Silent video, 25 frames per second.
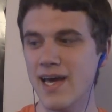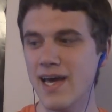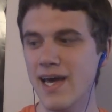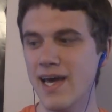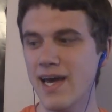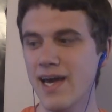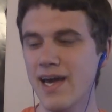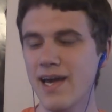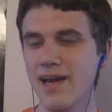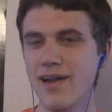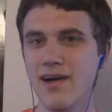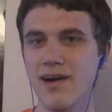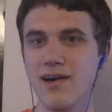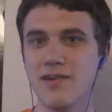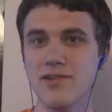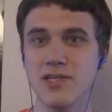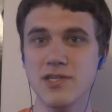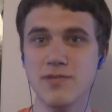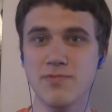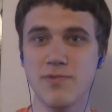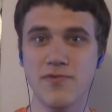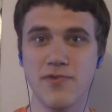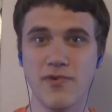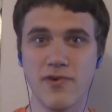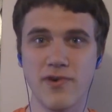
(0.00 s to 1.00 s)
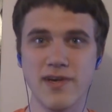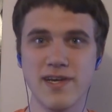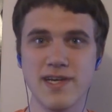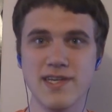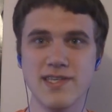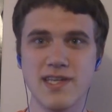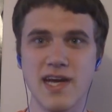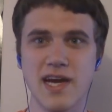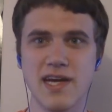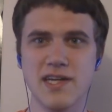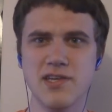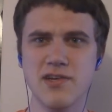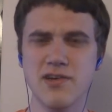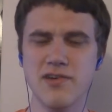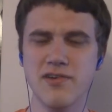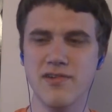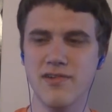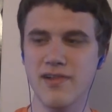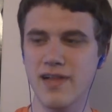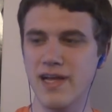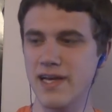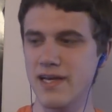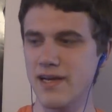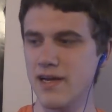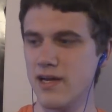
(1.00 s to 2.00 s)
And just before this, I took
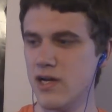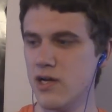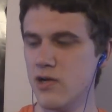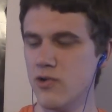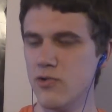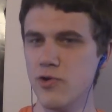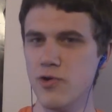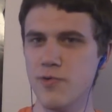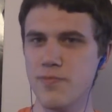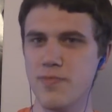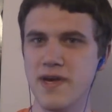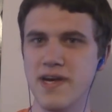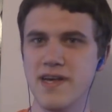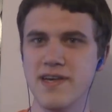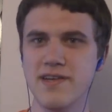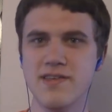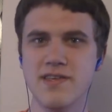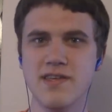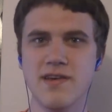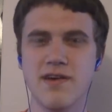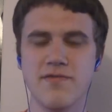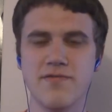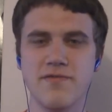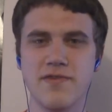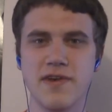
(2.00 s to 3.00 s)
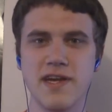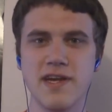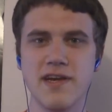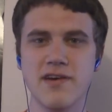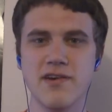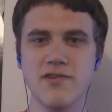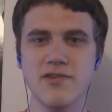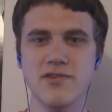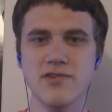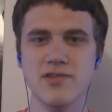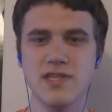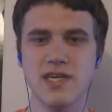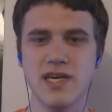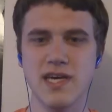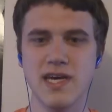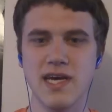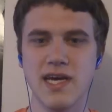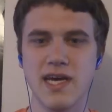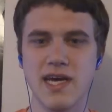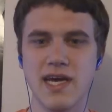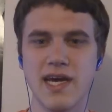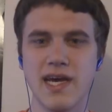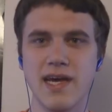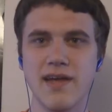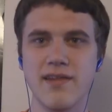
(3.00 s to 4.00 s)
like little peeks of videos
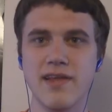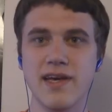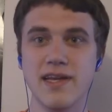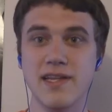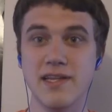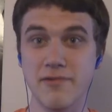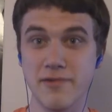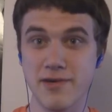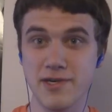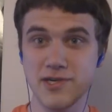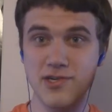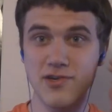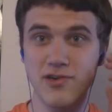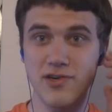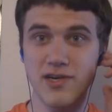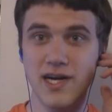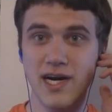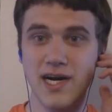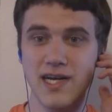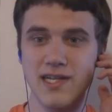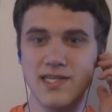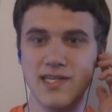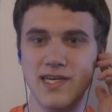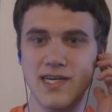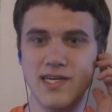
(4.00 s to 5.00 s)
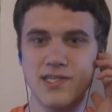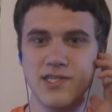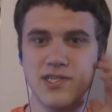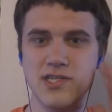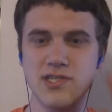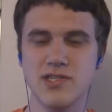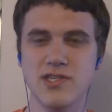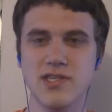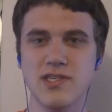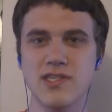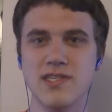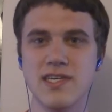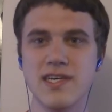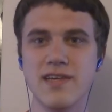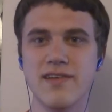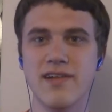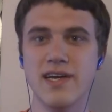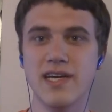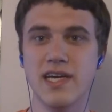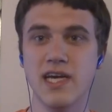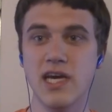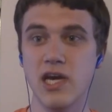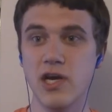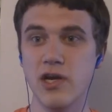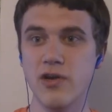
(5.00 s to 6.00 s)
and like the original content just to see
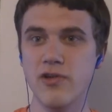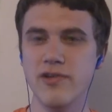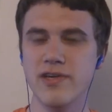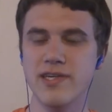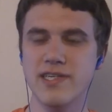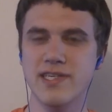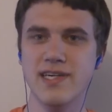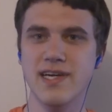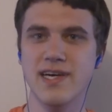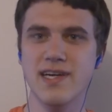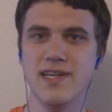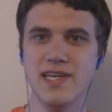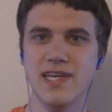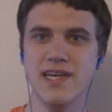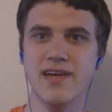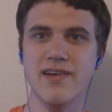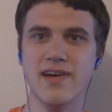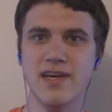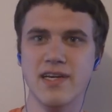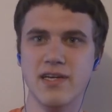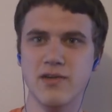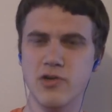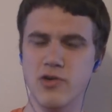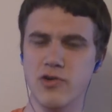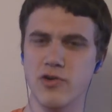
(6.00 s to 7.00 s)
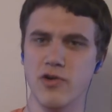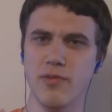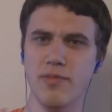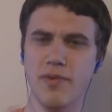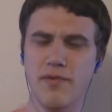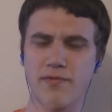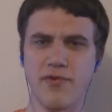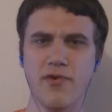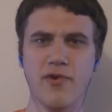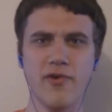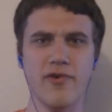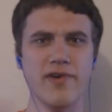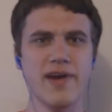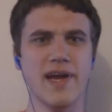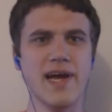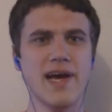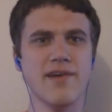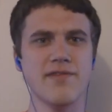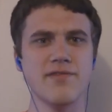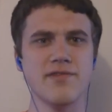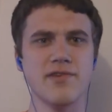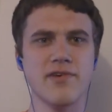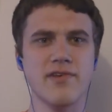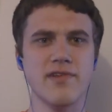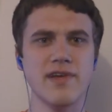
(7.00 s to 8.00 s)
like, you know, just get an idea like, you know, before and
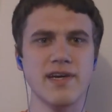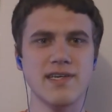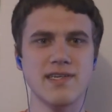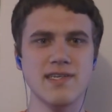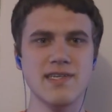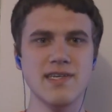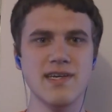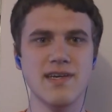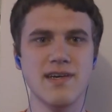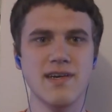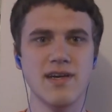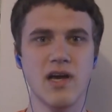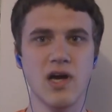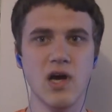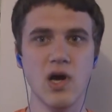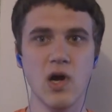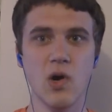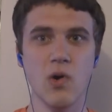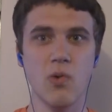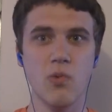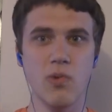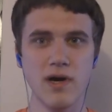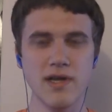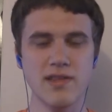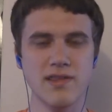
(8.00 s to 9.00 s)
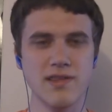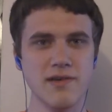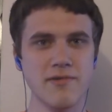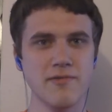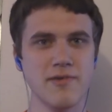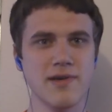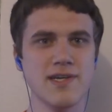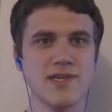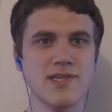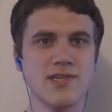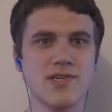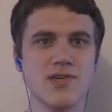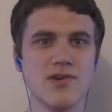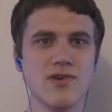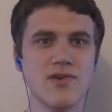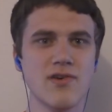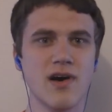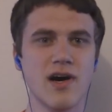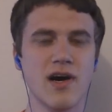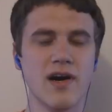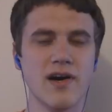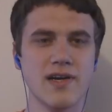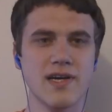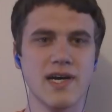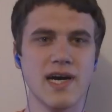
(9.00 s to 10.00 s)
after, like see what the original
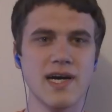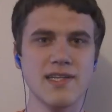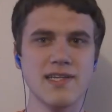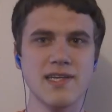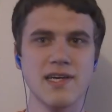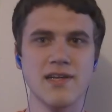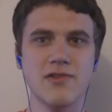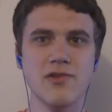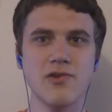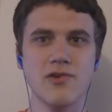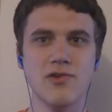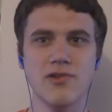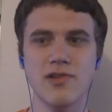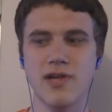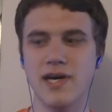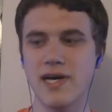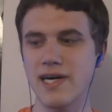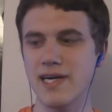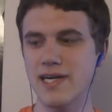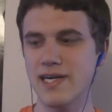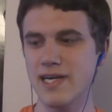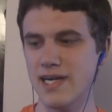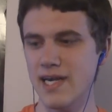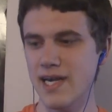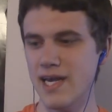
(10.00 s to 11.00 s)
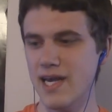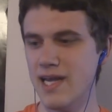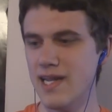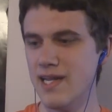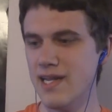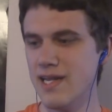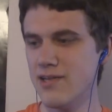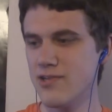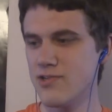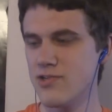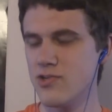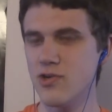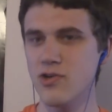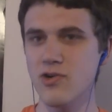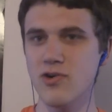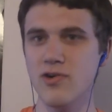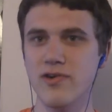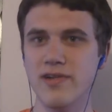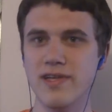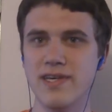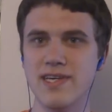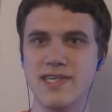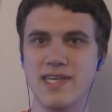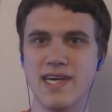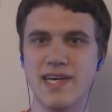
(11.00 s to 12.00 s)
content looked like, and then, so
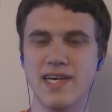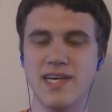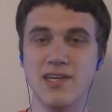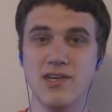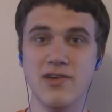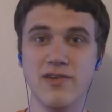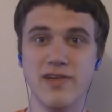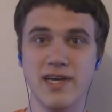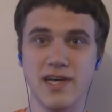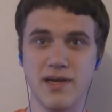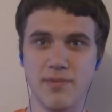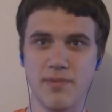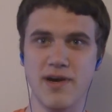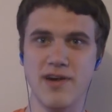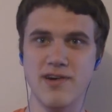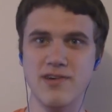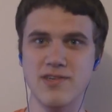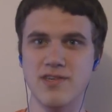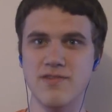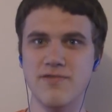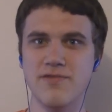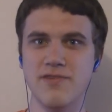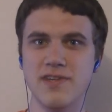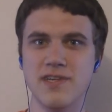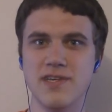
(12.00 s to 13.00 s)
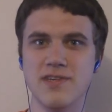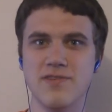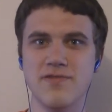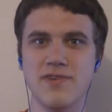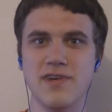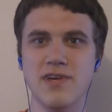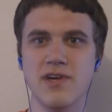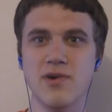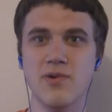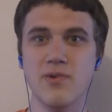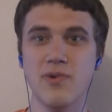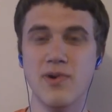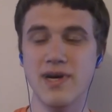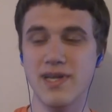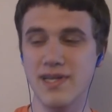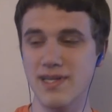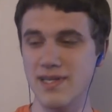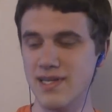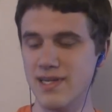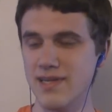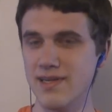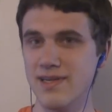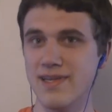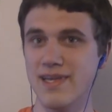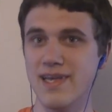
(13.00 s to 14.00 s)
at least I could do like comparison for this video
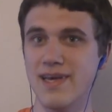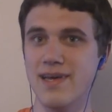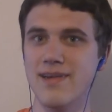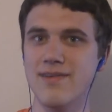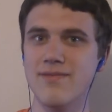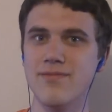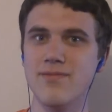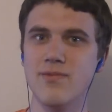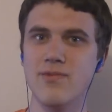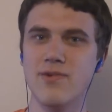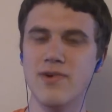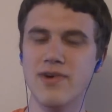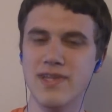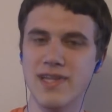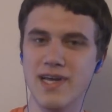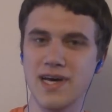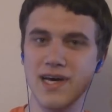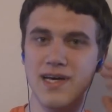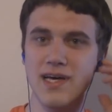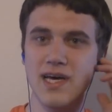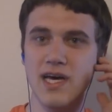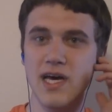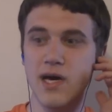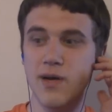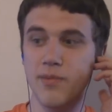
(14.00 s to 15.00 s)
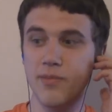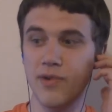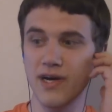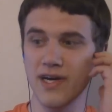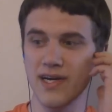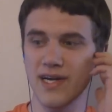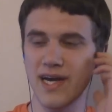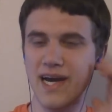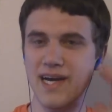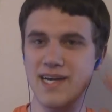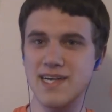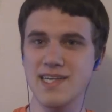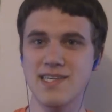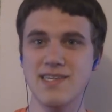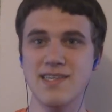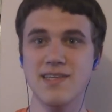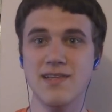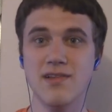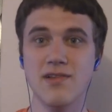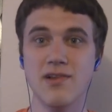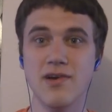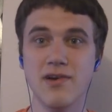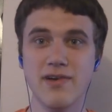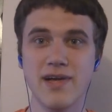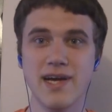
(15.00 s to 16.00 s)
whatnot. But I
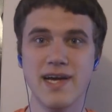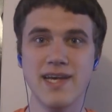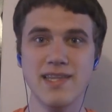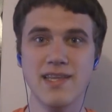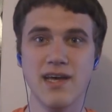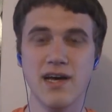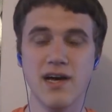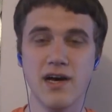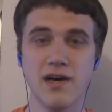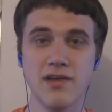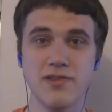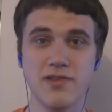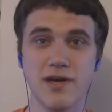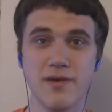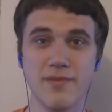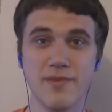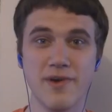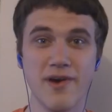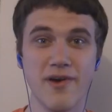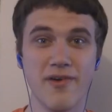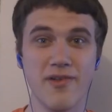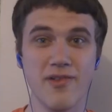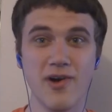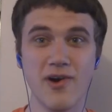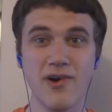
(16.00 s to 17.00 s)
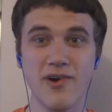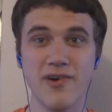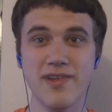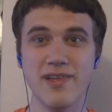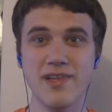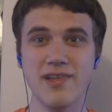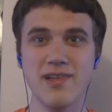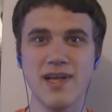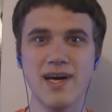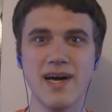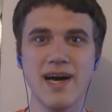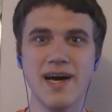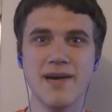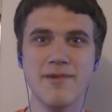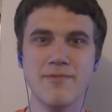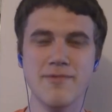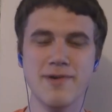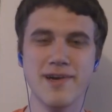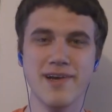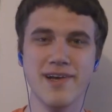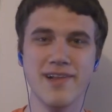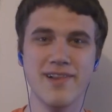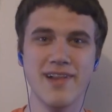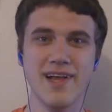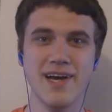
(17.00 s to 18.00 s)
just look at the thumbnail alone, I
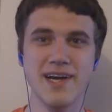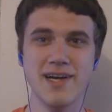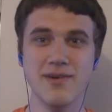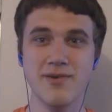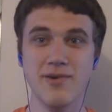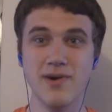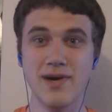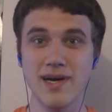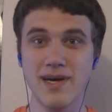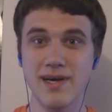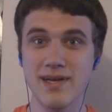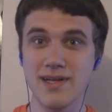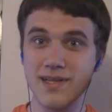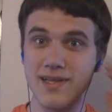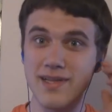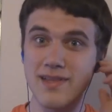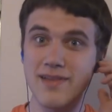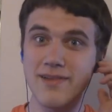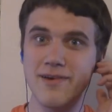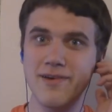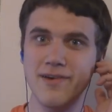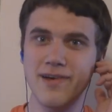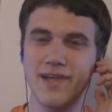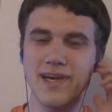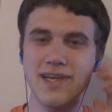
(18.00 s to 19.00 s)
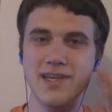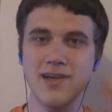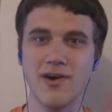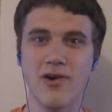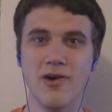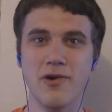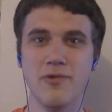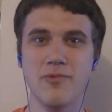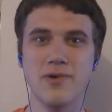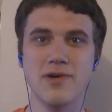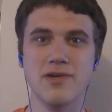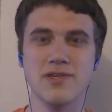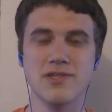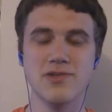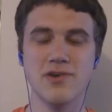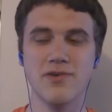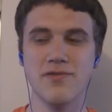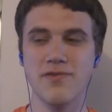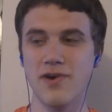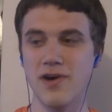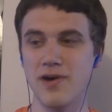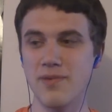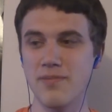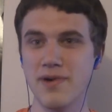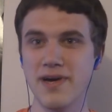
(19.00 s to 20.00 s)
really like the artwork so
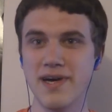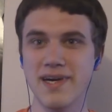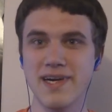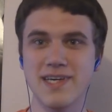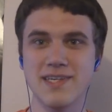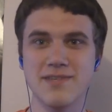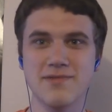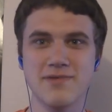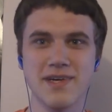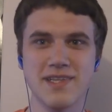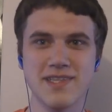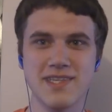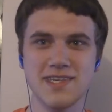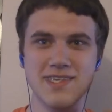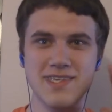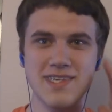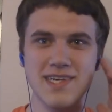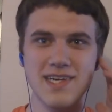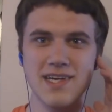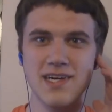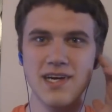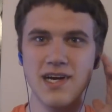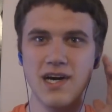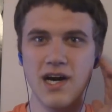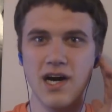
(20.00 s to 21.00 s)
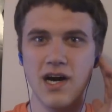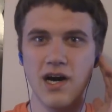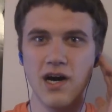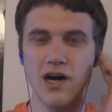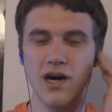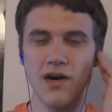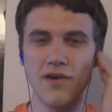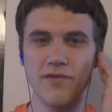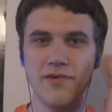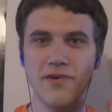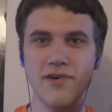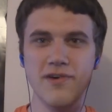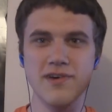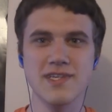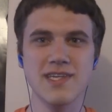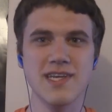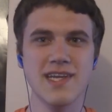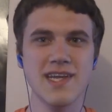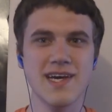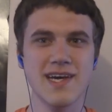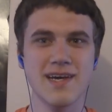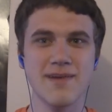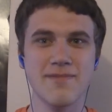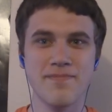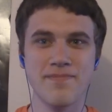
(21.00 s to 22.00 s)
far, but I guess we'll have to see fully
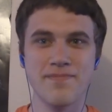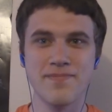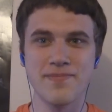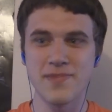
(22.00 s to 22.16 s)
today.